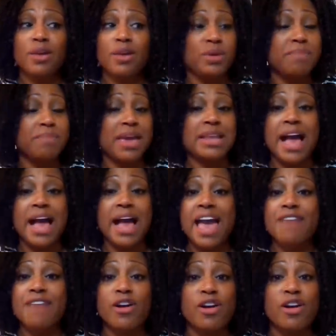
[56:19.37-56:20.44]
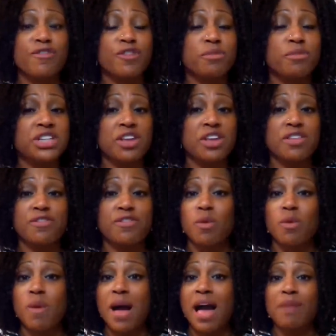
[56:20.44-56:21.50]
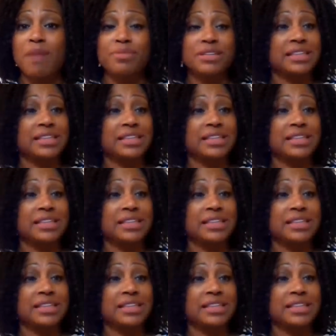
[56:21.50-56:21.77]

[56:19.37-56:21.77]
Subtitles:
We may not have heard from each other for a while,